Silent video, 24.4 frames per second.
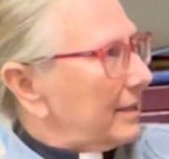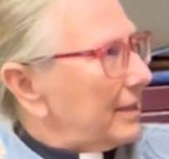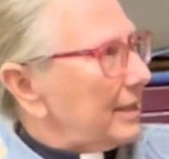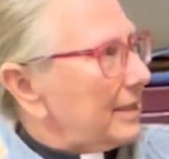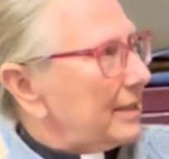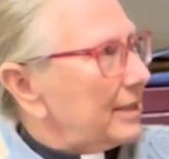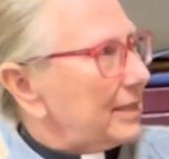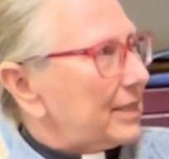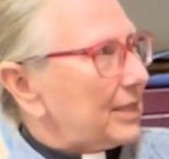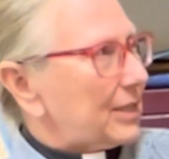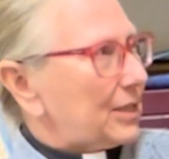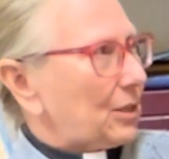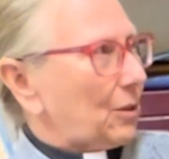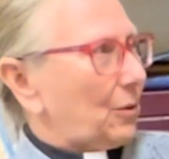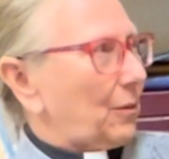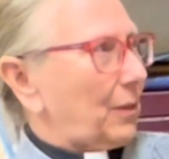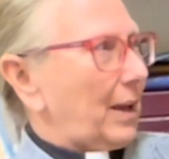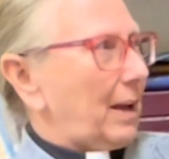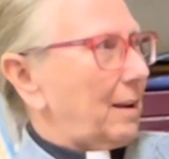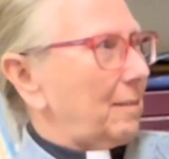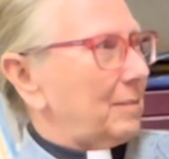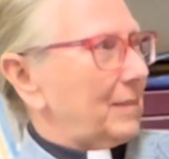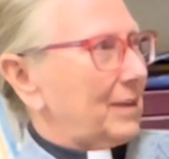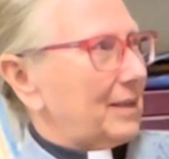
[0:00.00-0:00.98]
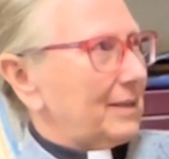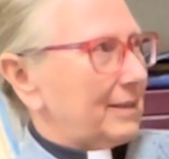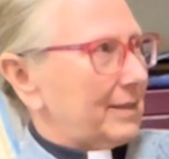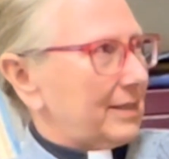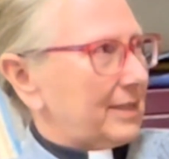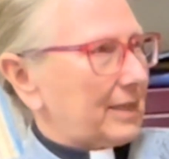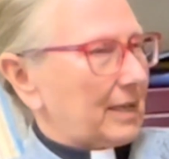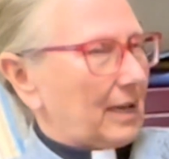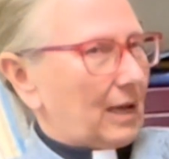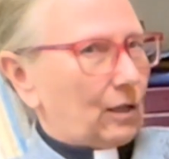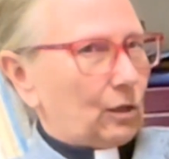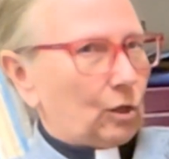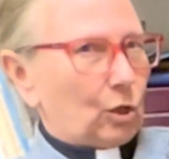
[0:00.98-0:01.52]
And so that means,
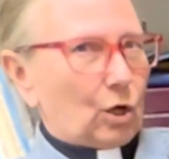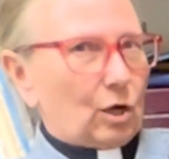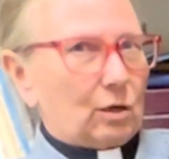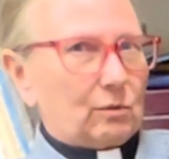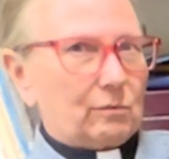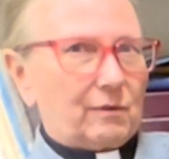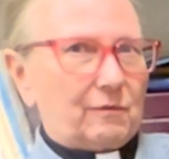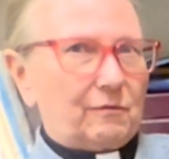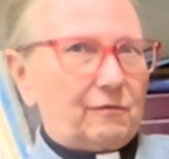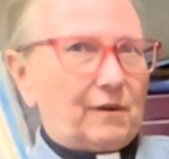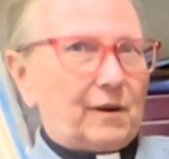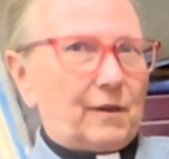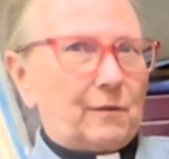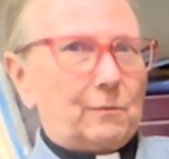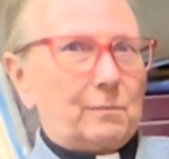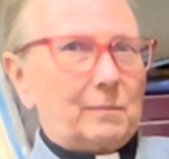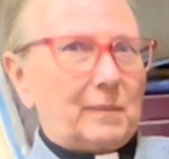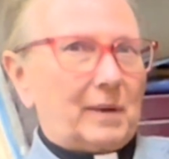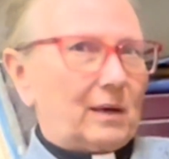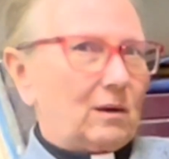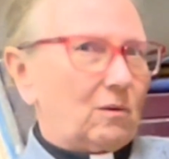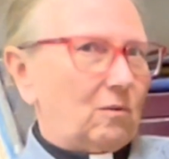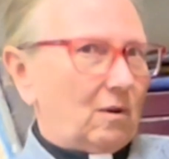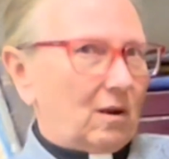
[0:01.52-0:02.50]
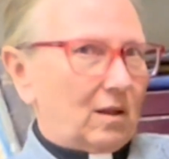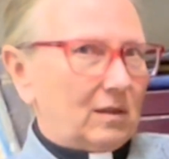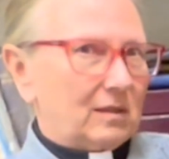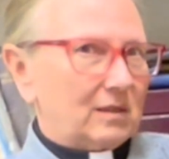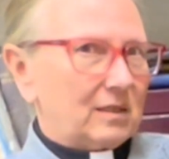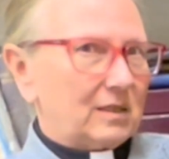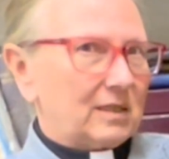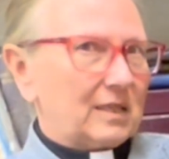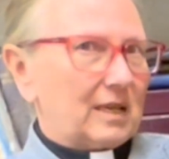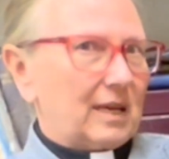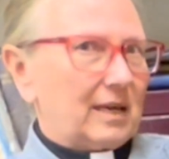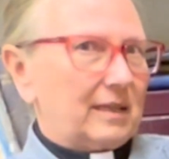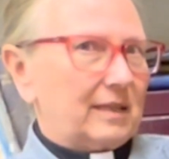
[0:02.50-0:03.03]
along with Father Mike
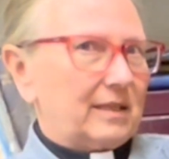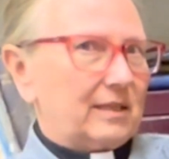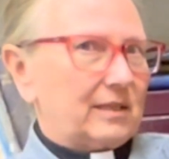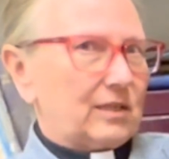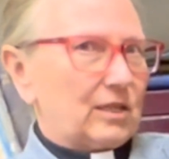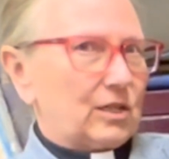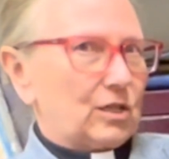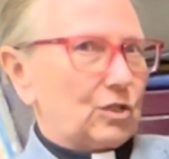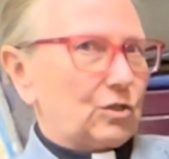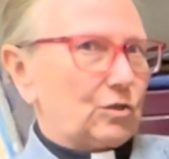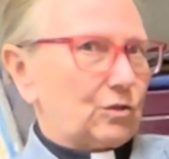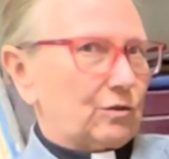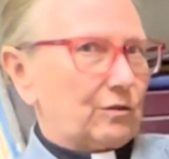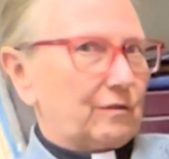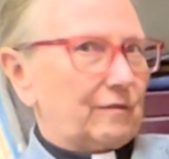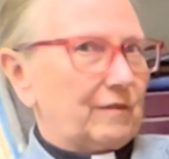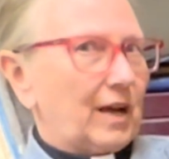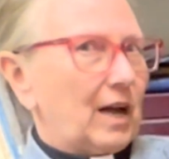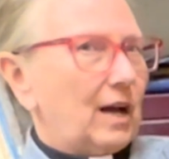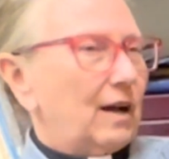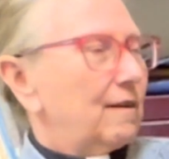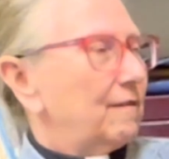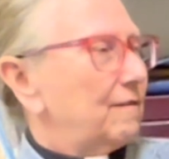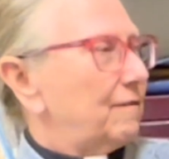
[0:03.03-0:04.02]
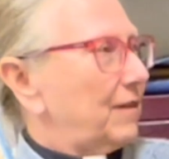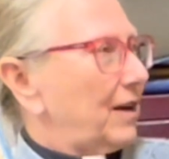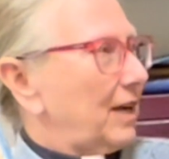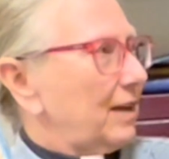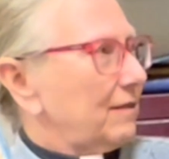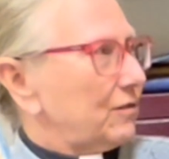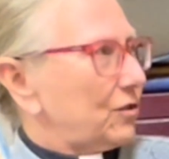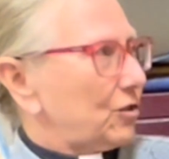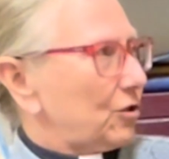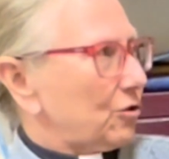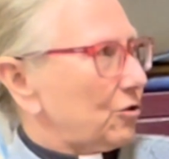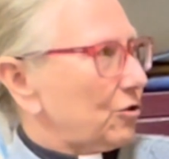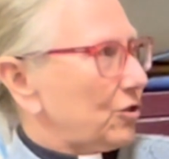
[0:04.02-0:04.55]
Wallens, I get to serve
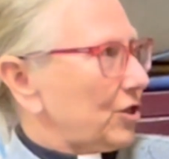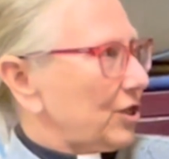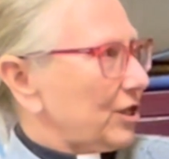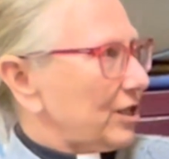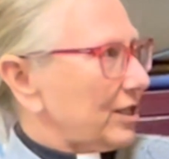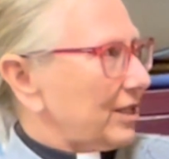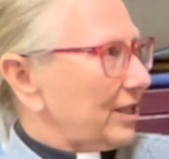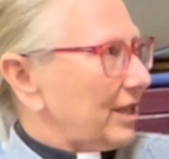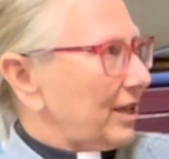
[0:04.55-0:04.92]
five churches